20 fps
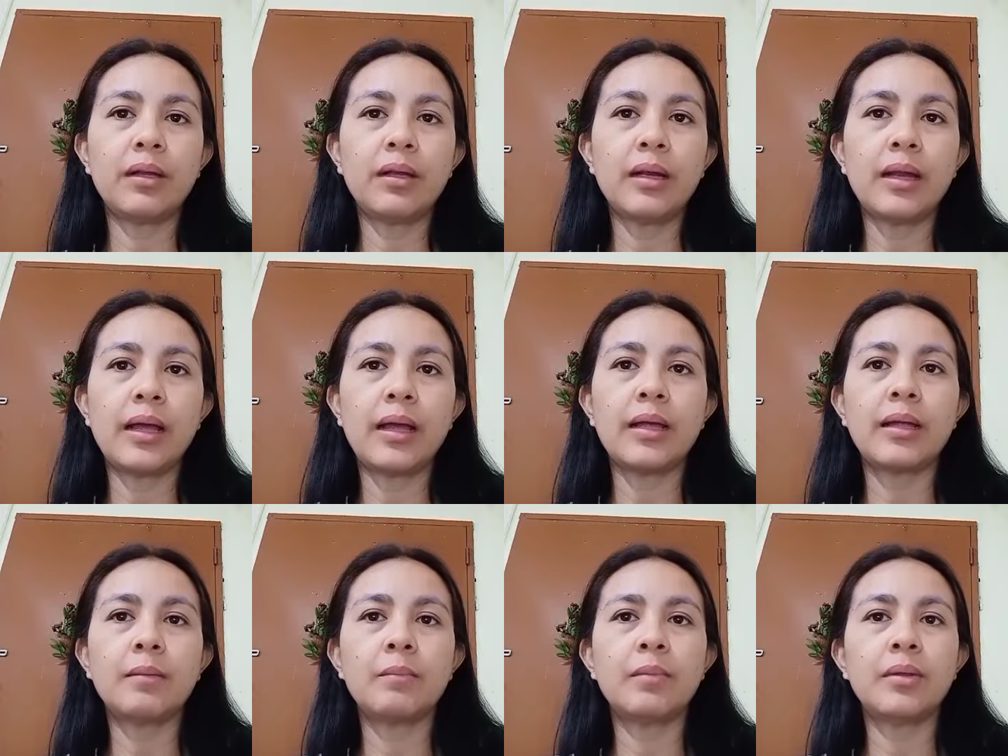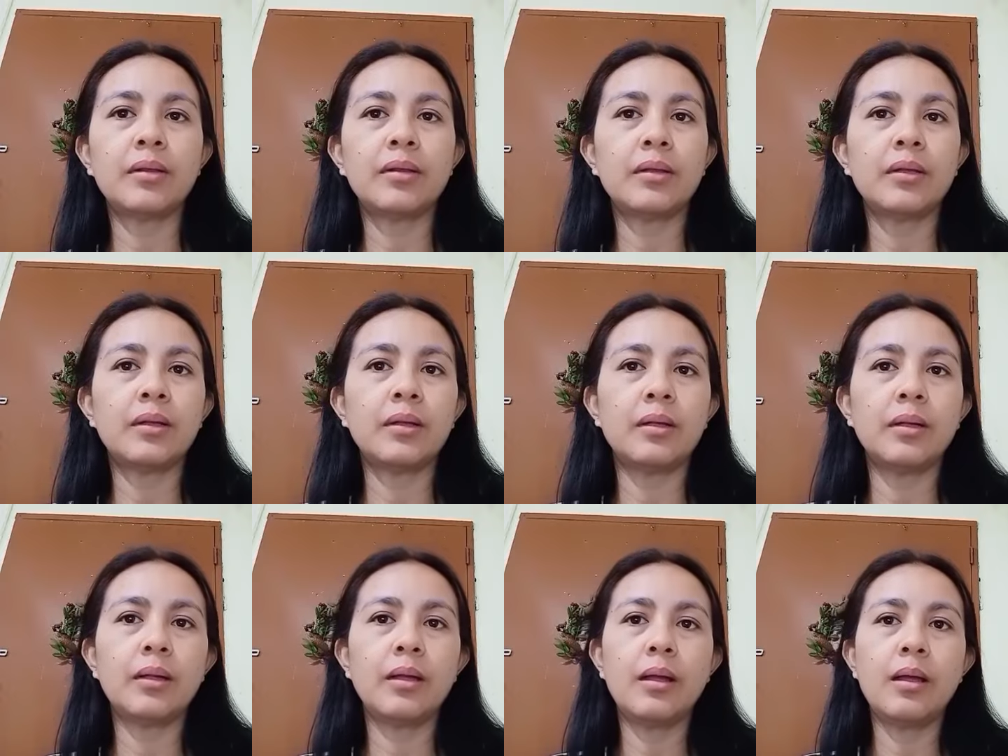like
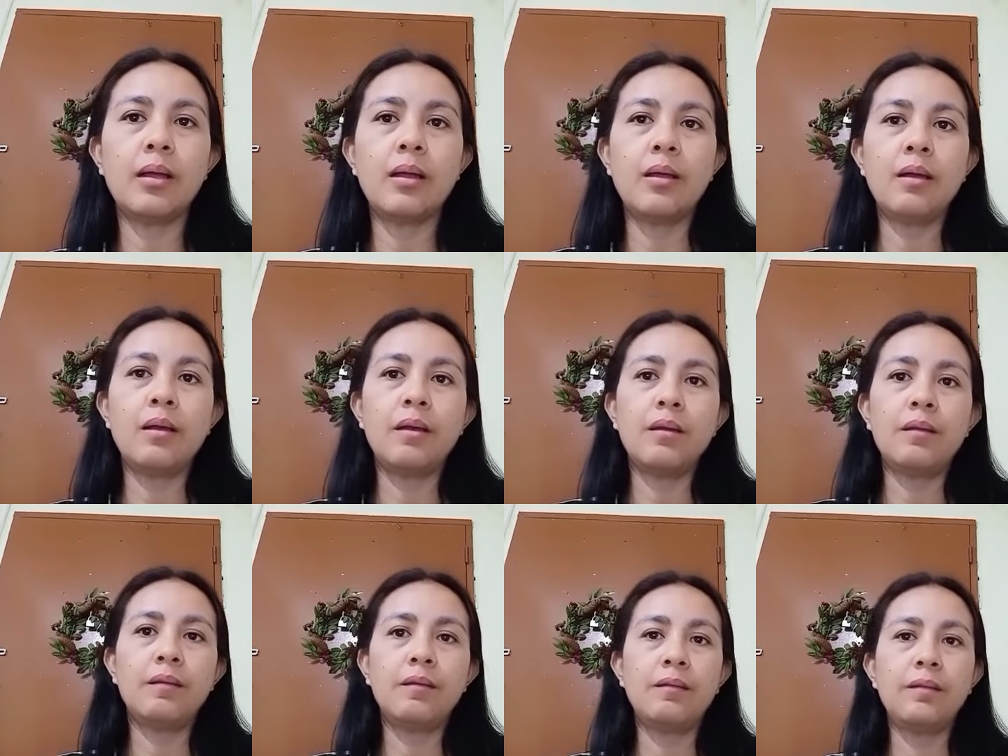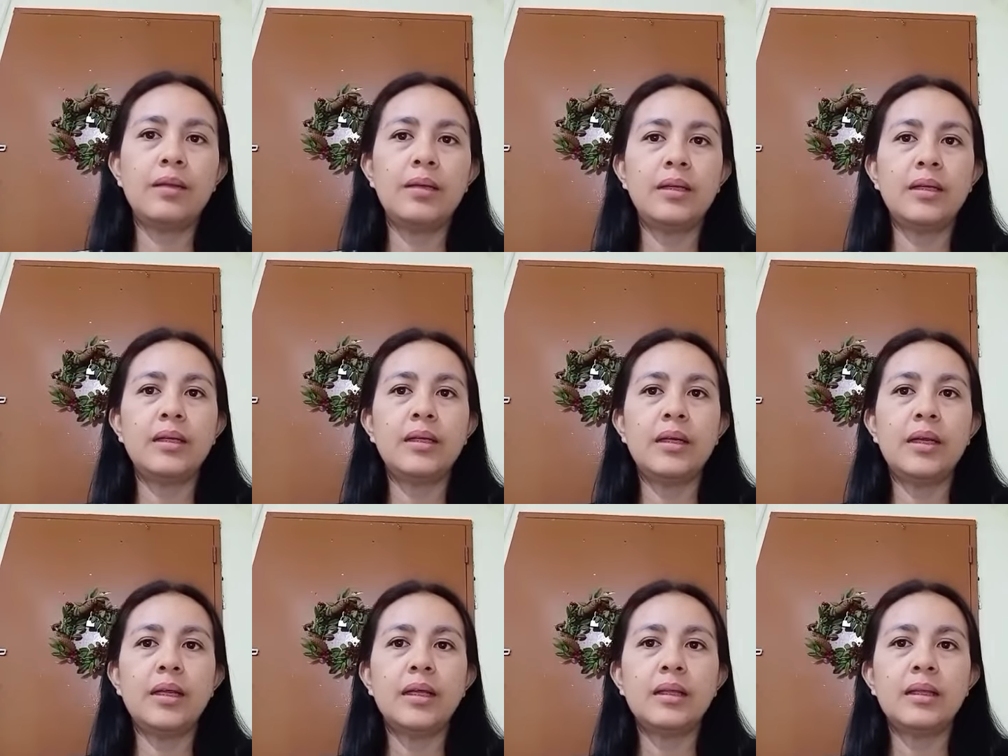
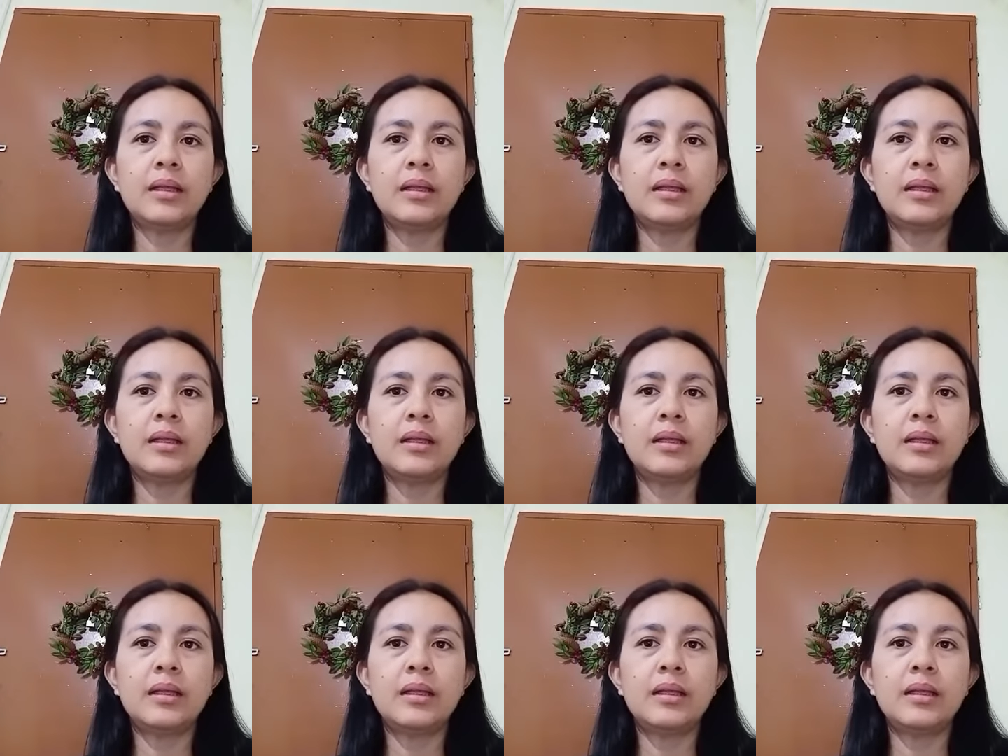methylphenidate,